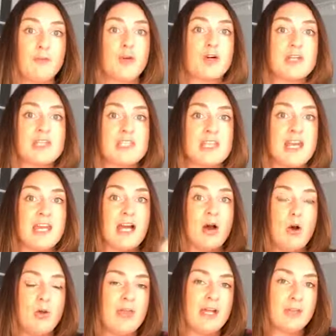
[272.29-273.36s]
They're gonna say,
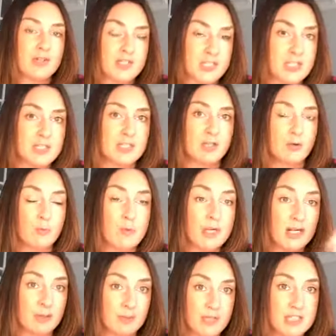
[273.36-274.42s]
oh, that looks easy to
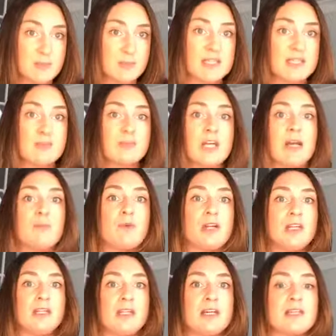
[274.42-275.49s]
read. I'm gonna spend some time
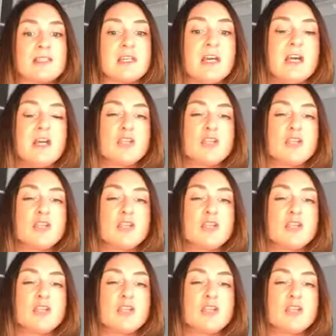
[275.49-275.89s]
reading this.